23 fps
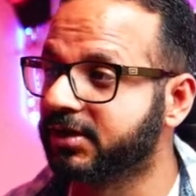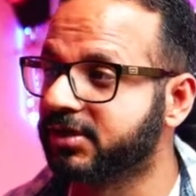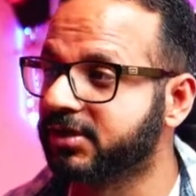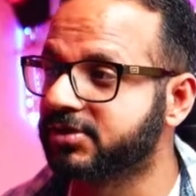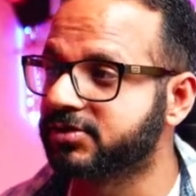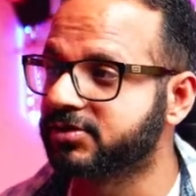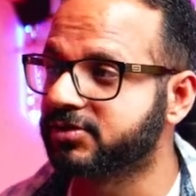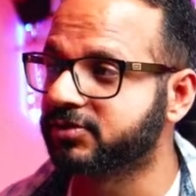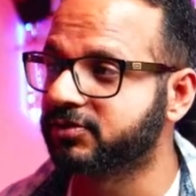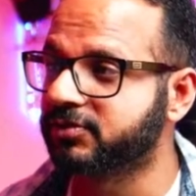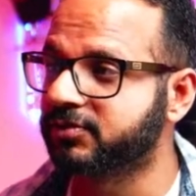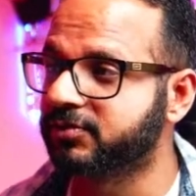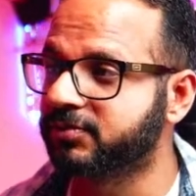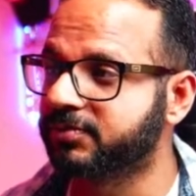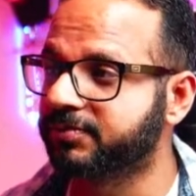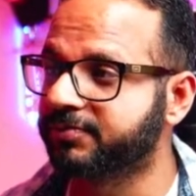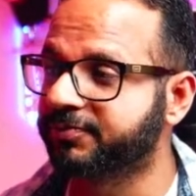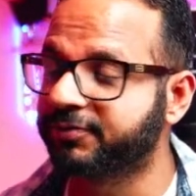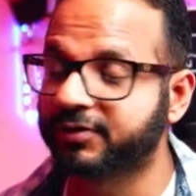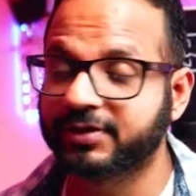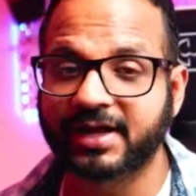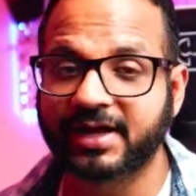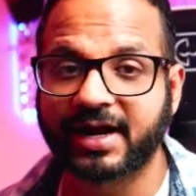So
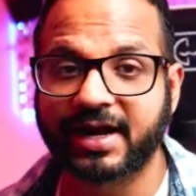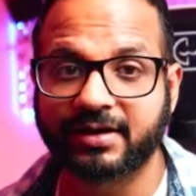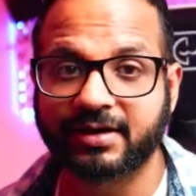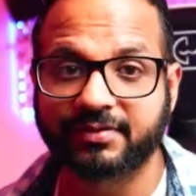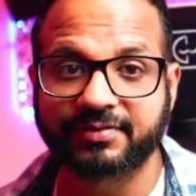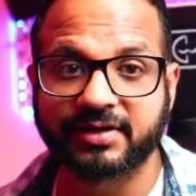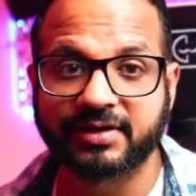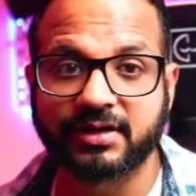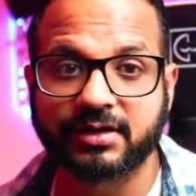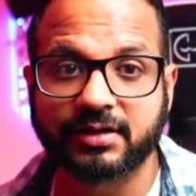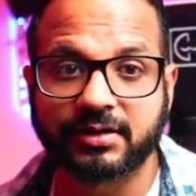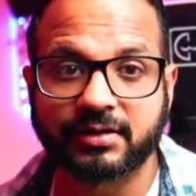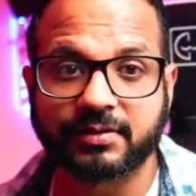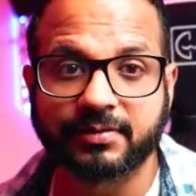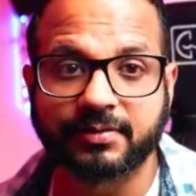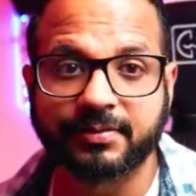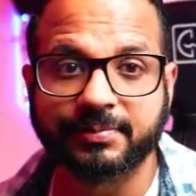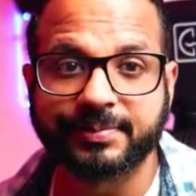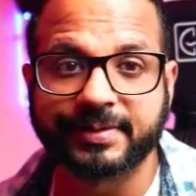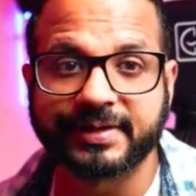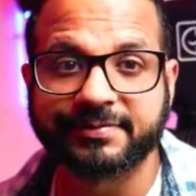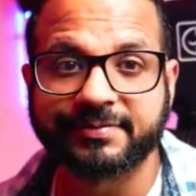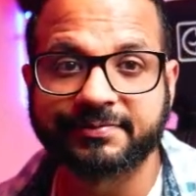for that, we'll
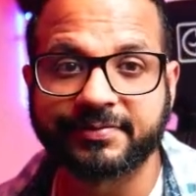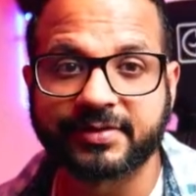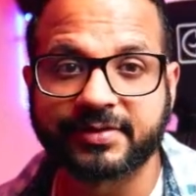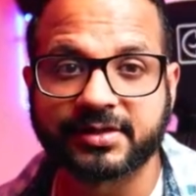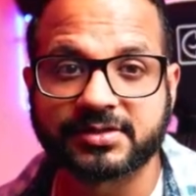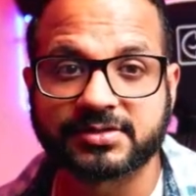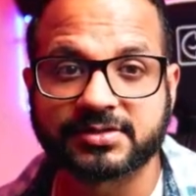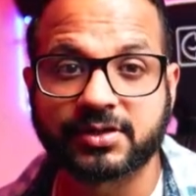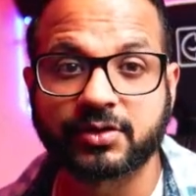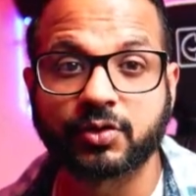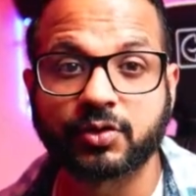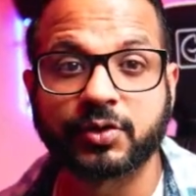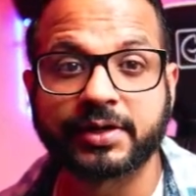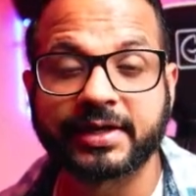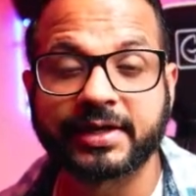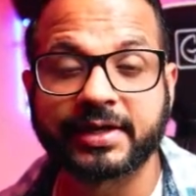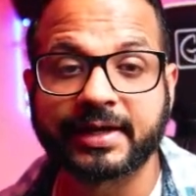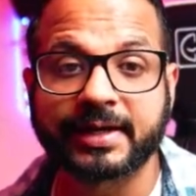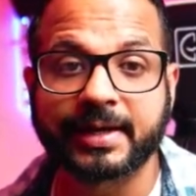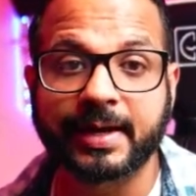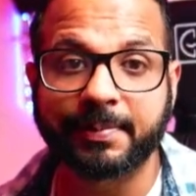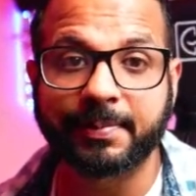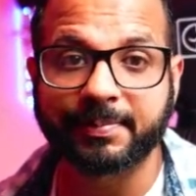be first cloning
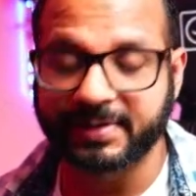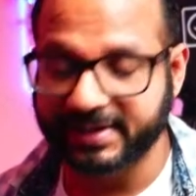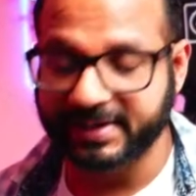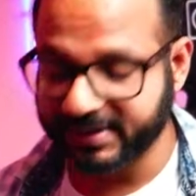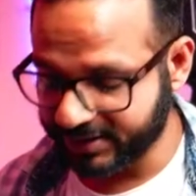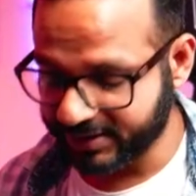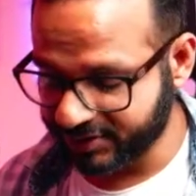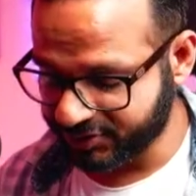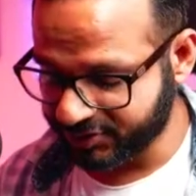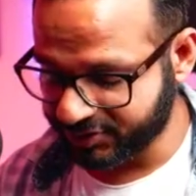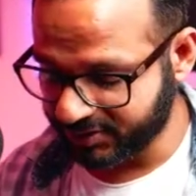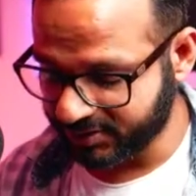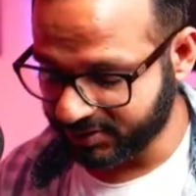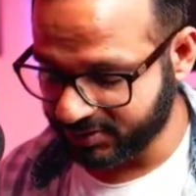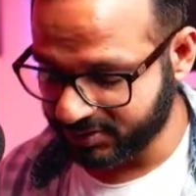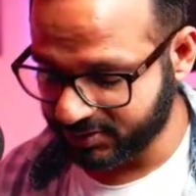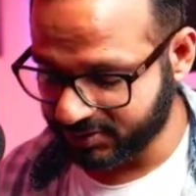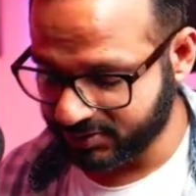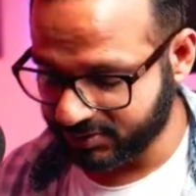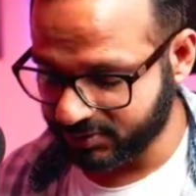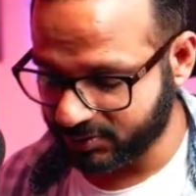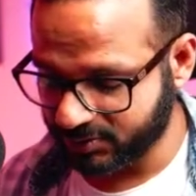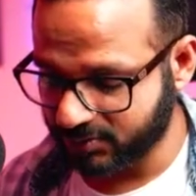an application.
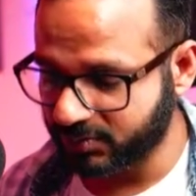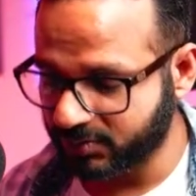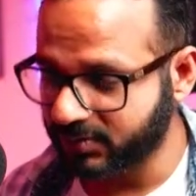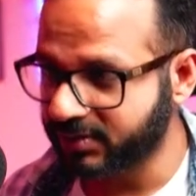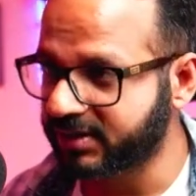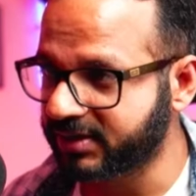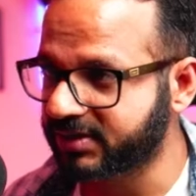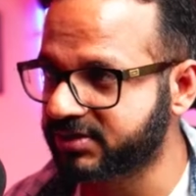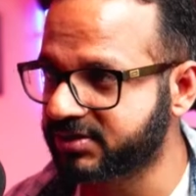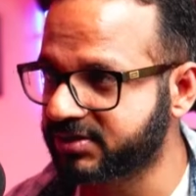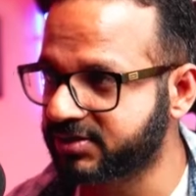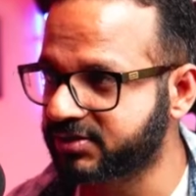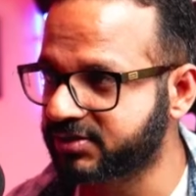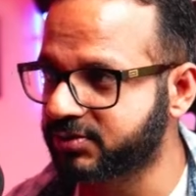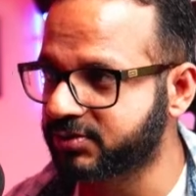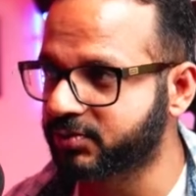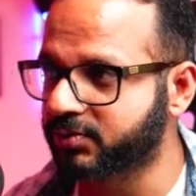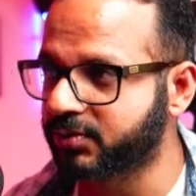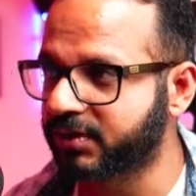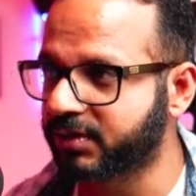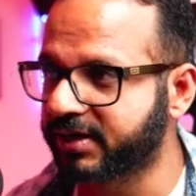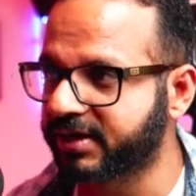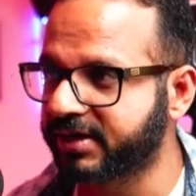So let's
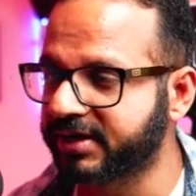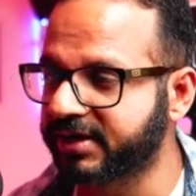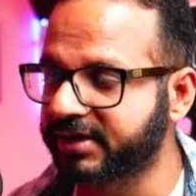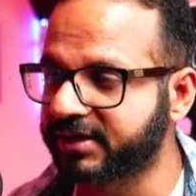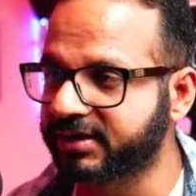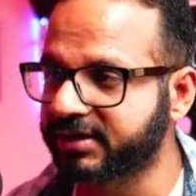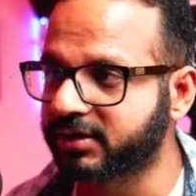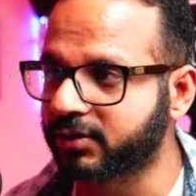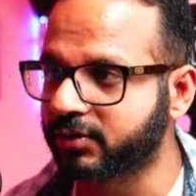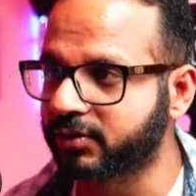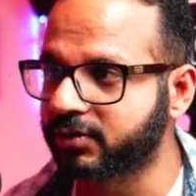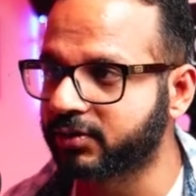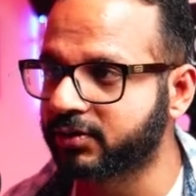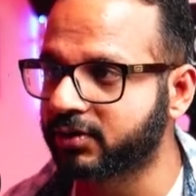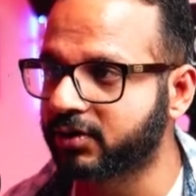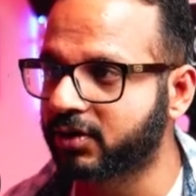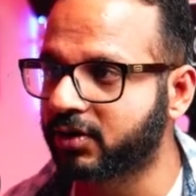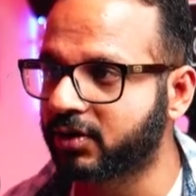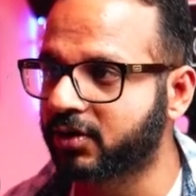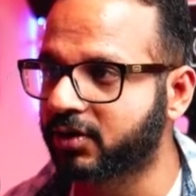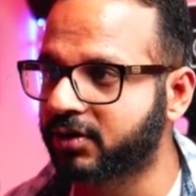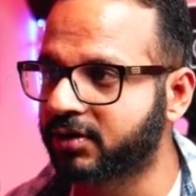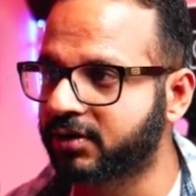do a git clone
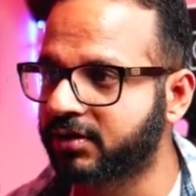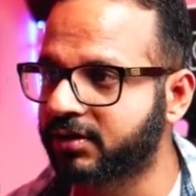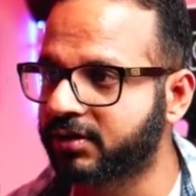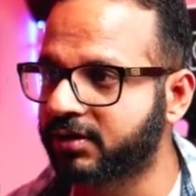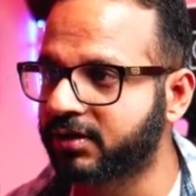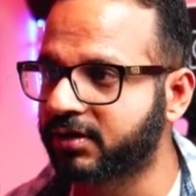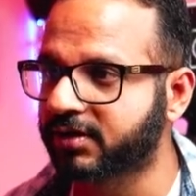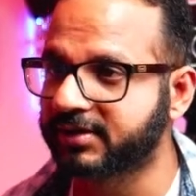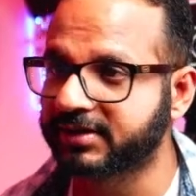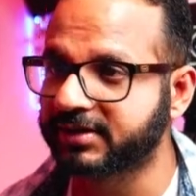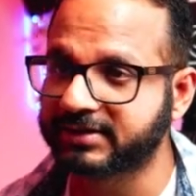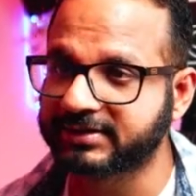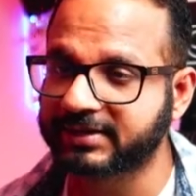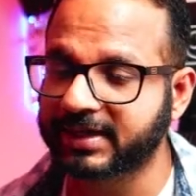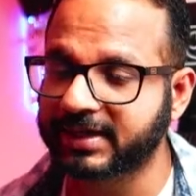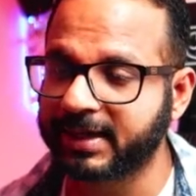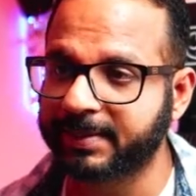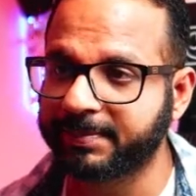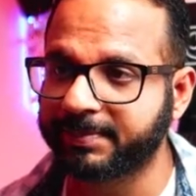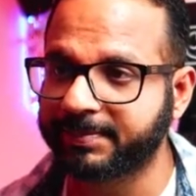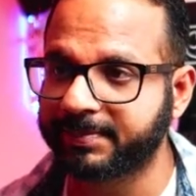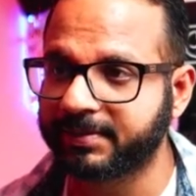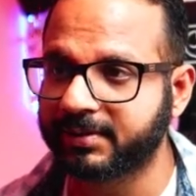on this
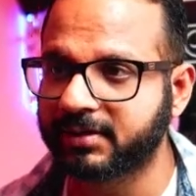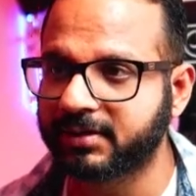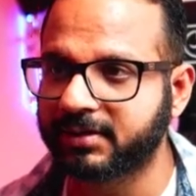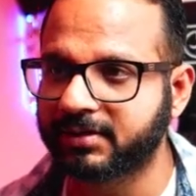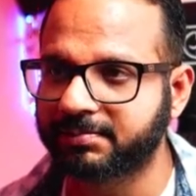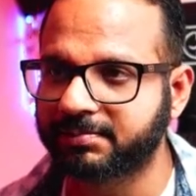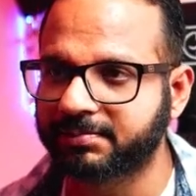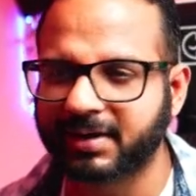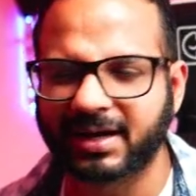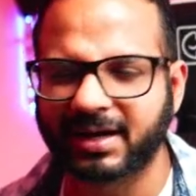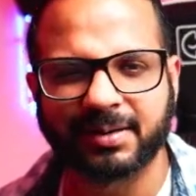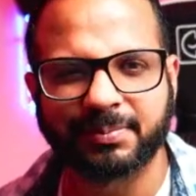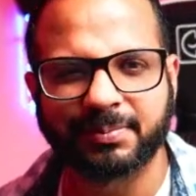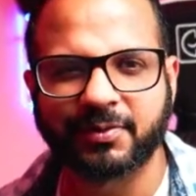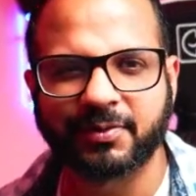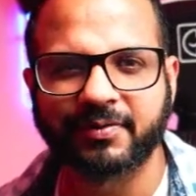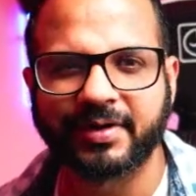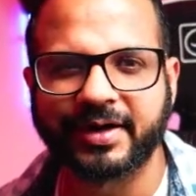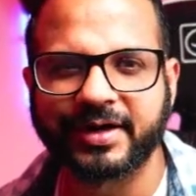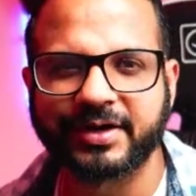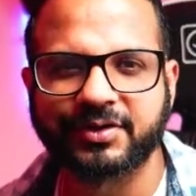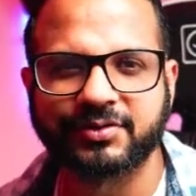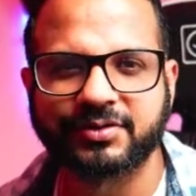app. I'll
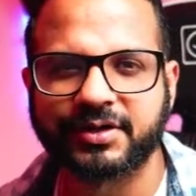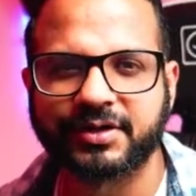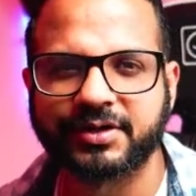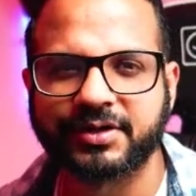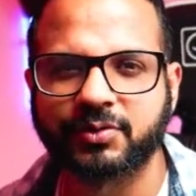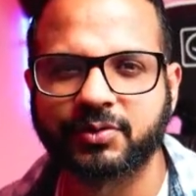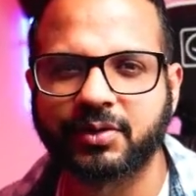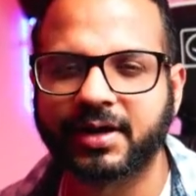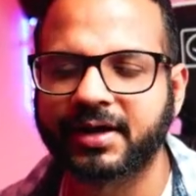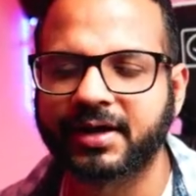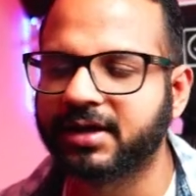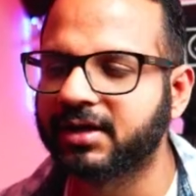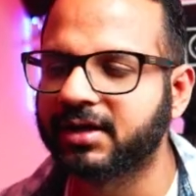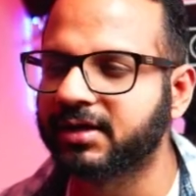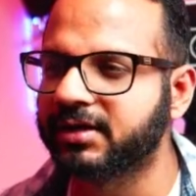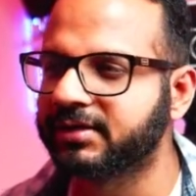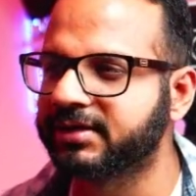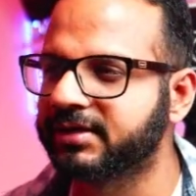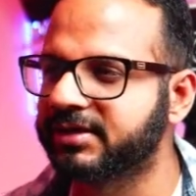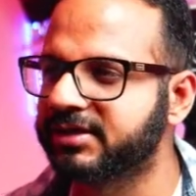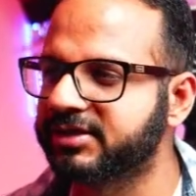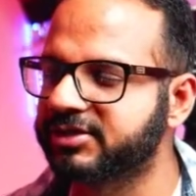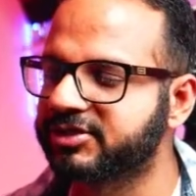provide you the URL in
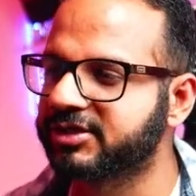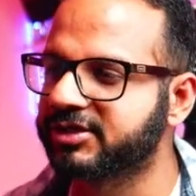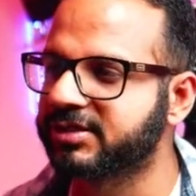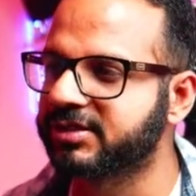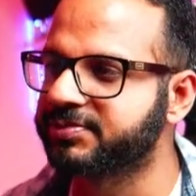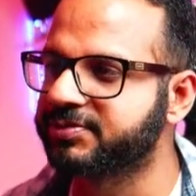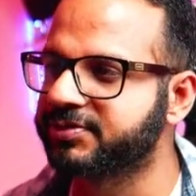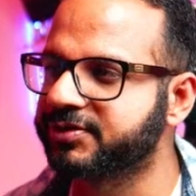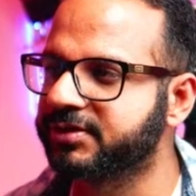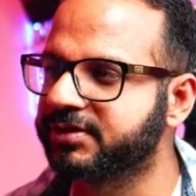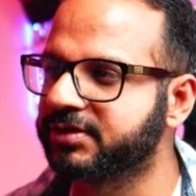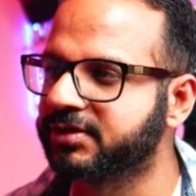the description.